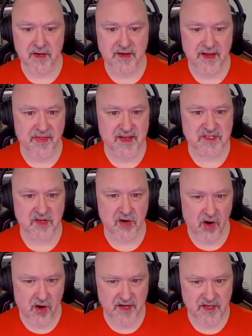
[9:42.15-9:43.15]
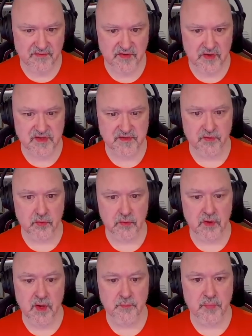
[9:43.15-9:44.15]
Now that's kind of useful,
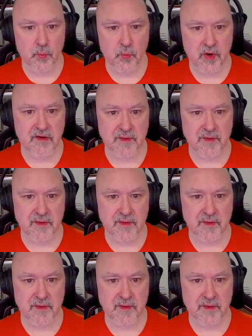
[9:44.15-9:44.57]
but where